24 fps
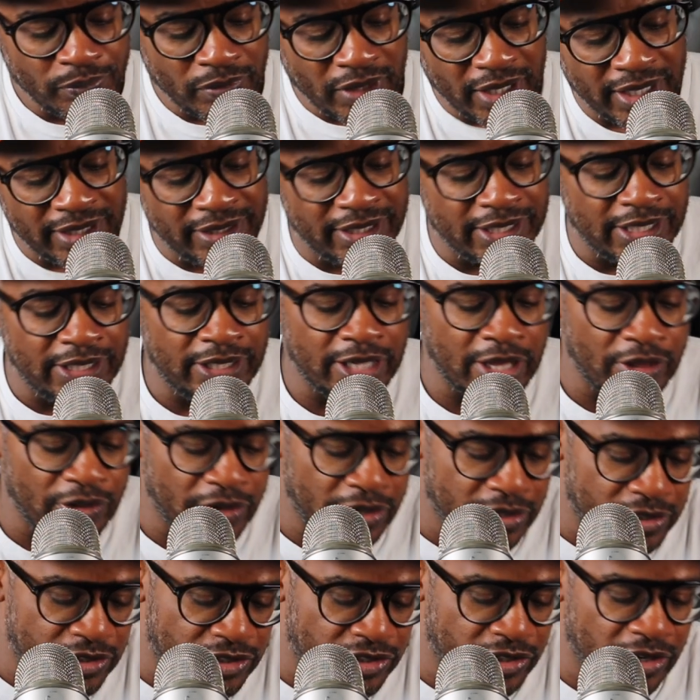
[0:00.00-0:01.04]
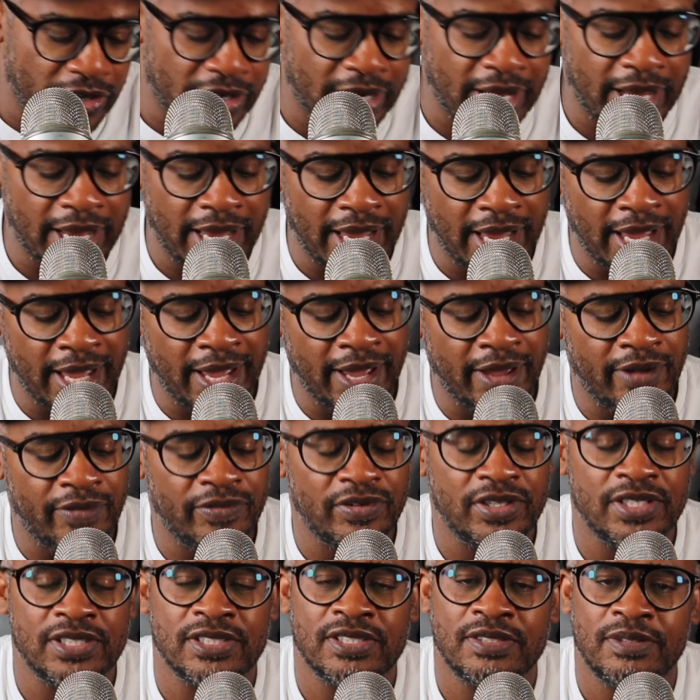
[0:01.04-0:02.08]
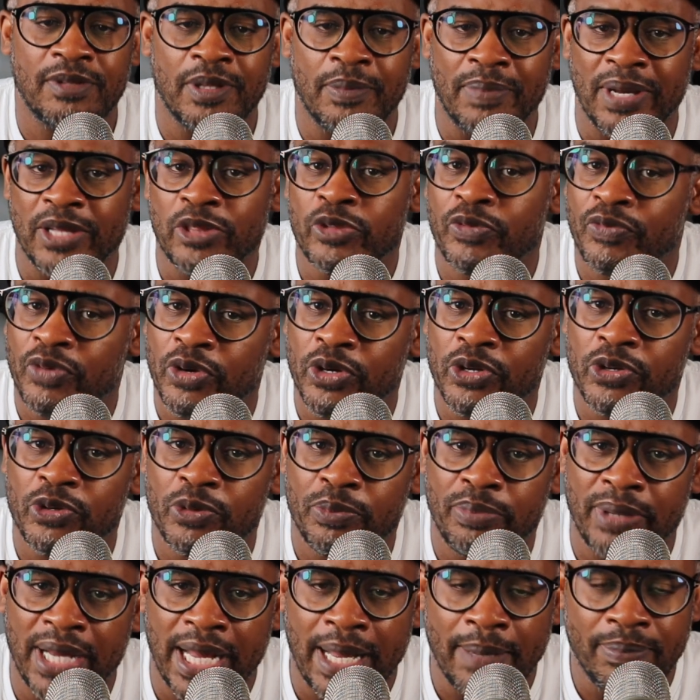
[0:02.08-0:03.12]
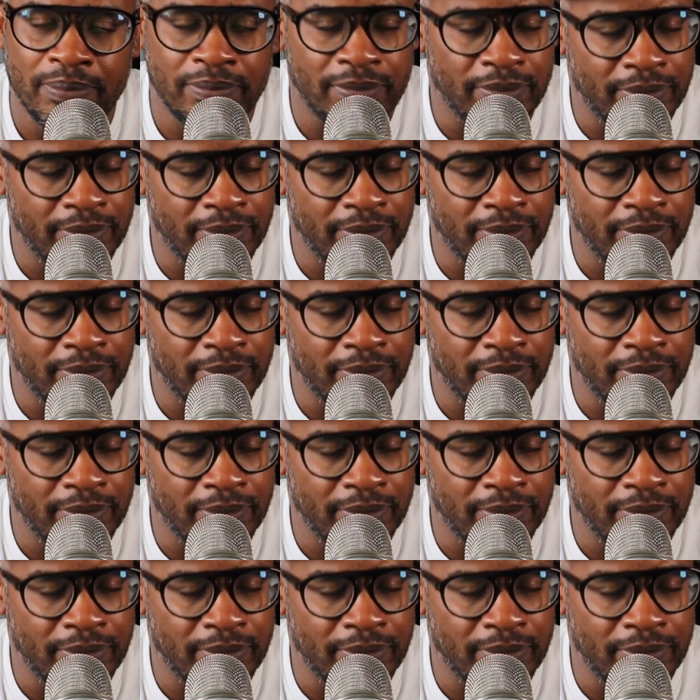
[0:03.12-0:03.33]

And then another concern I have is about the vertical pop.